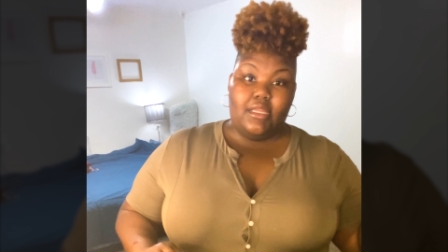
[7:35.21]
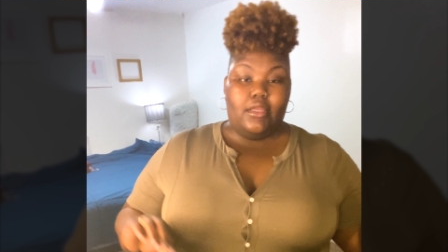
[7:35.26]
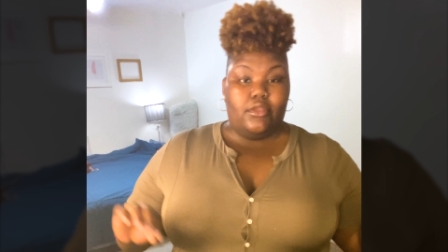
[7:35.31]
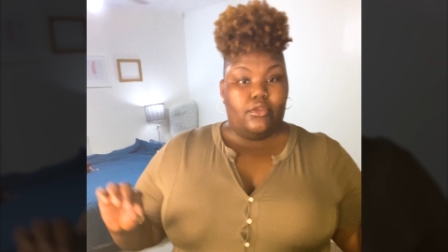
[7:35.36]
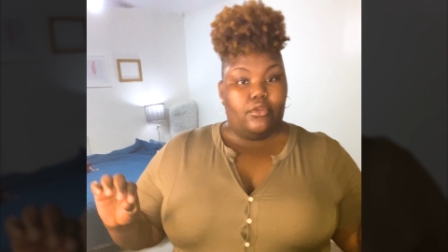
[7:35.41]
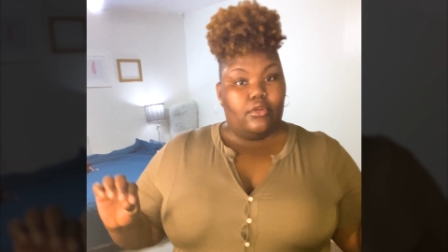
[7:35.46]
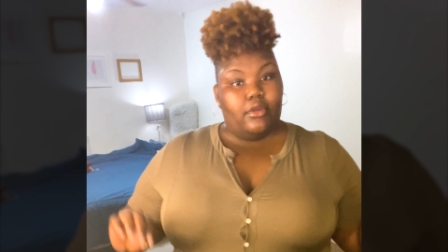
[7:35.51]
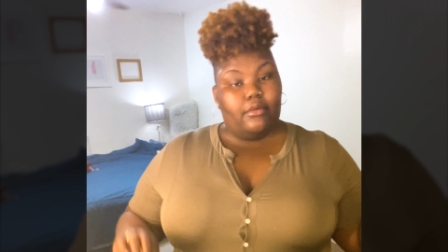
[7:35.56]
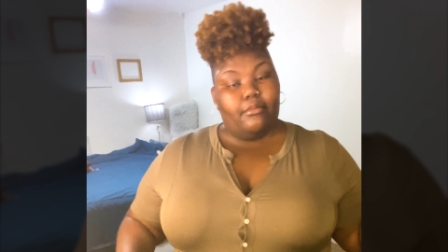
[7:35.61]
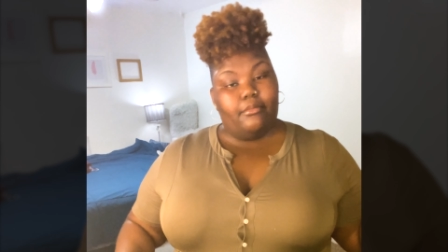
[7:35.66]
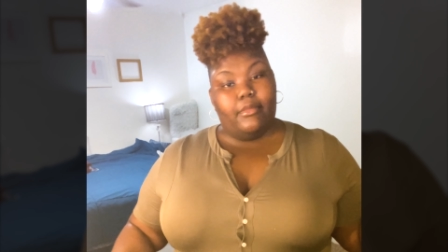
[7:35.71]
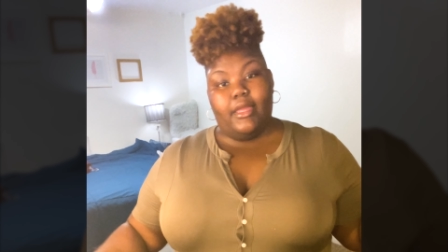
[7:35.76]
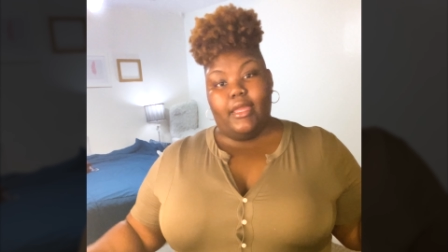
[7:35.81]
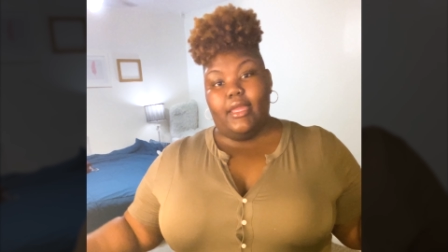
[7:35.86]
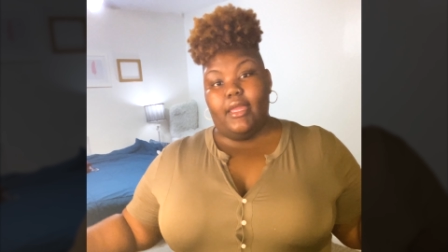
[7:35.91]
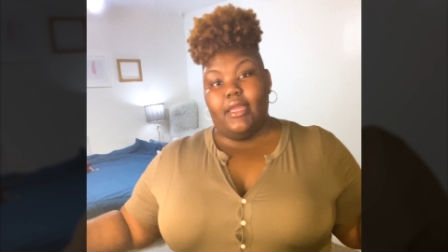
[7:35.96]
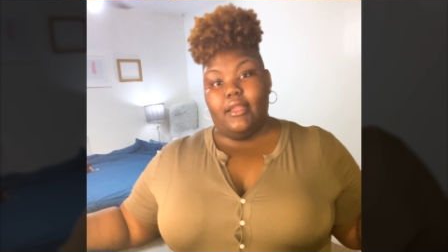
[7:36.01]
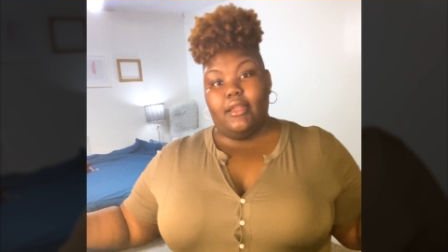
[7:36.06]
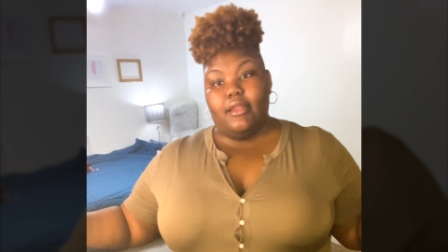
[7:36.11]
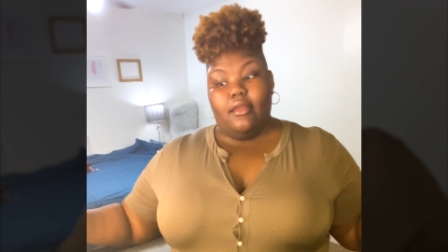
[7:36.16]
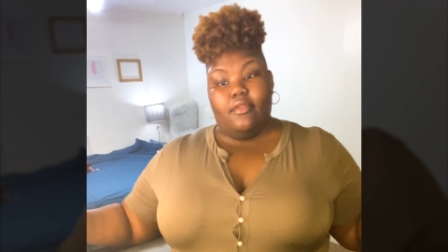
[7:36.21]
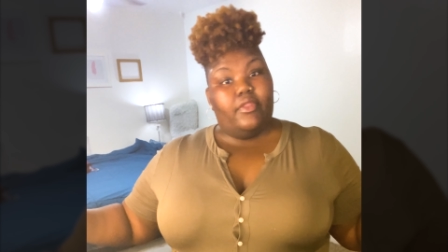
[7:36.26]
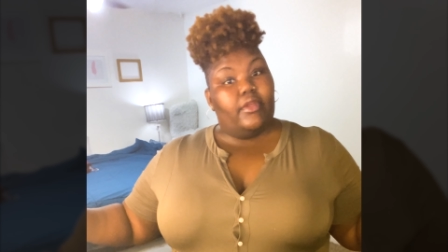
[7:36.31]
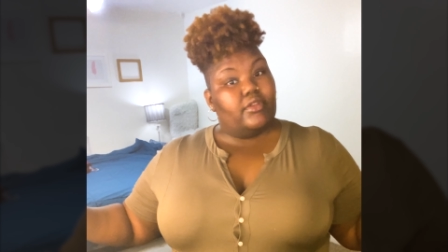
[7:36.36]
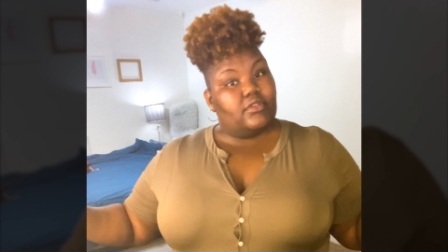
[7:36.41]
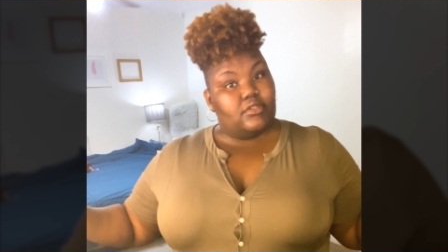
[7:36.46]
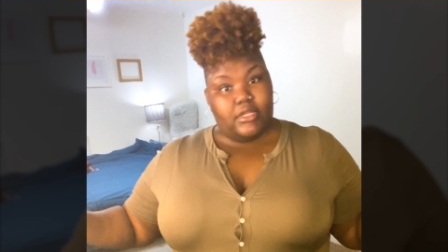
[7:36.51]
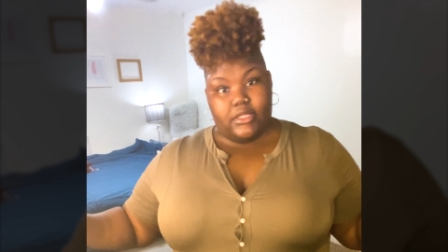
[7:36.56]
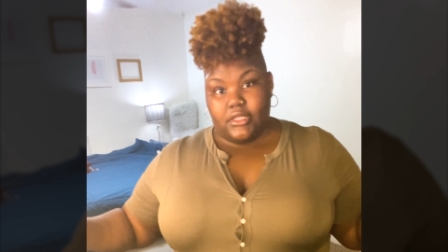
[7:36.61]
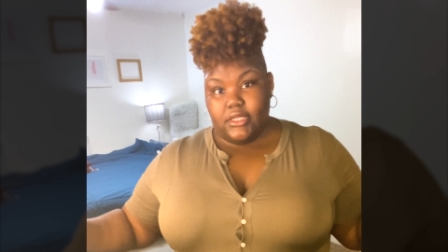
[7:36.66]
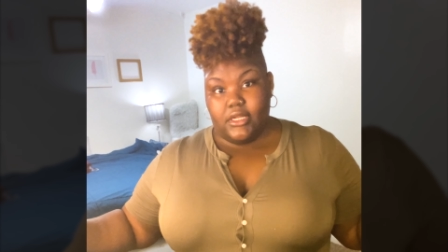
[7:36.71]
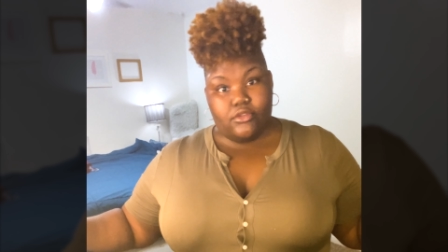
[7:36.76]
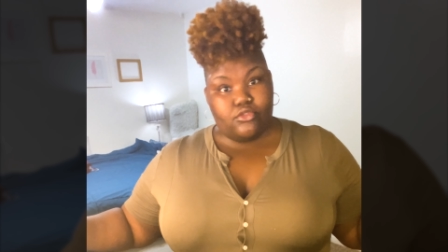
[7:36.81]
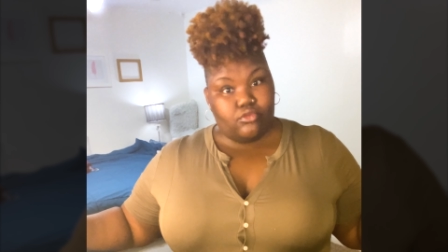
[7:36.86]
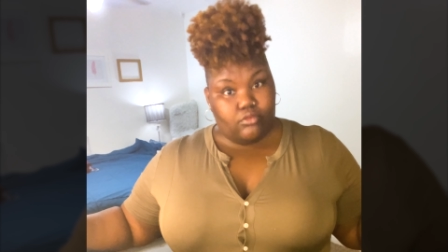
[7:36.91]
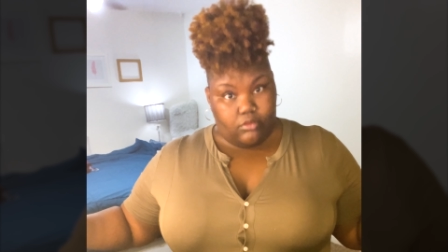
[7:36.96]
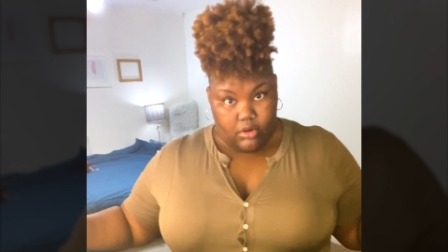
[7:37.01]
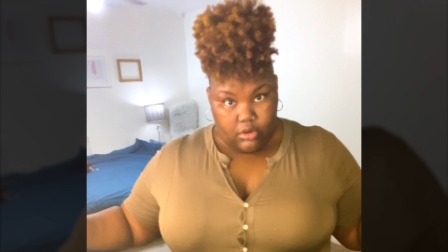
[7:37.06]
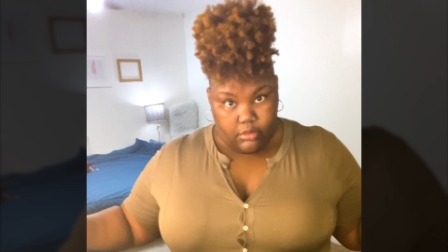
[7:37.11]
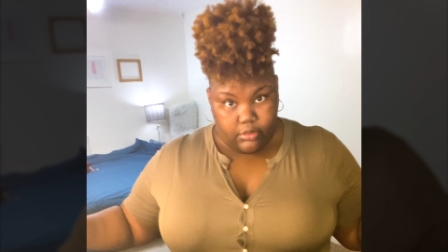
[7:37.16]
and you're a man and there's nothing that's
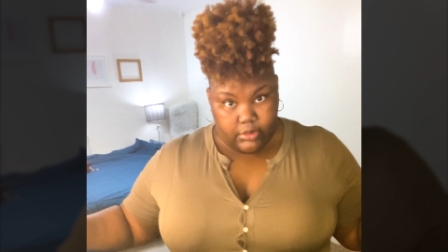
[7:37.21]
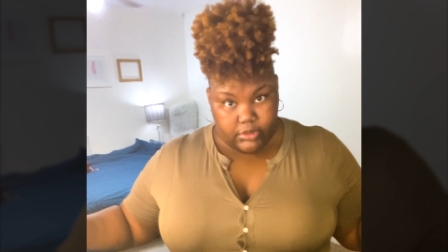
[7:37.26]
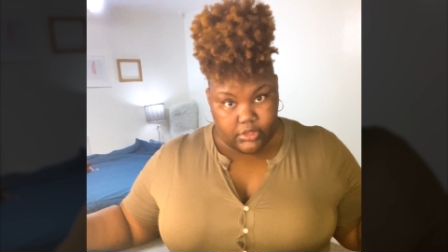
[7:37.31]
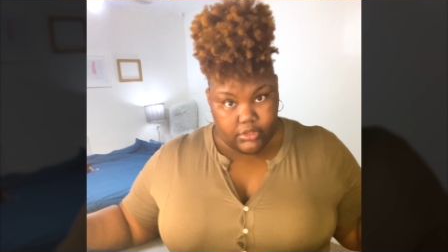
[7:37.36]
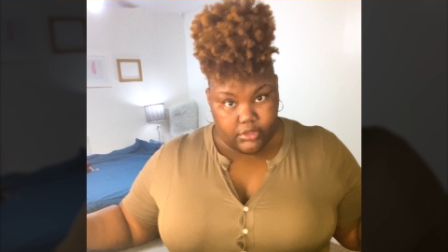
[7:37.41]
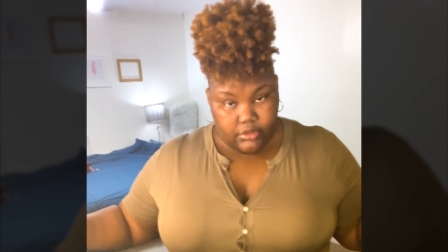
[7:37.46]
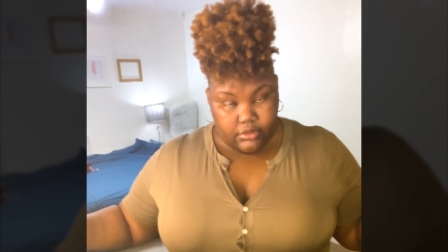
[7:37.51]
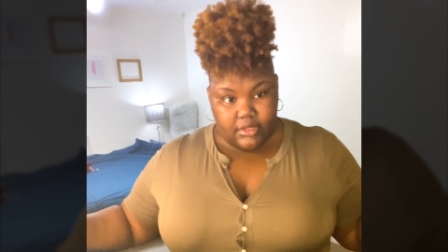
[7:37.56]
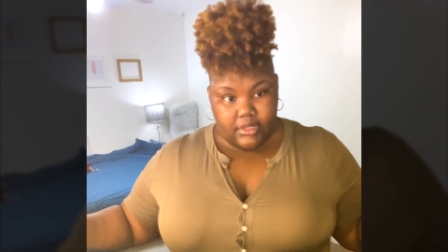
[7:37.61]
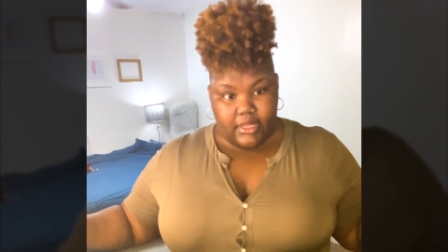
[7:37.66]
wrong with you,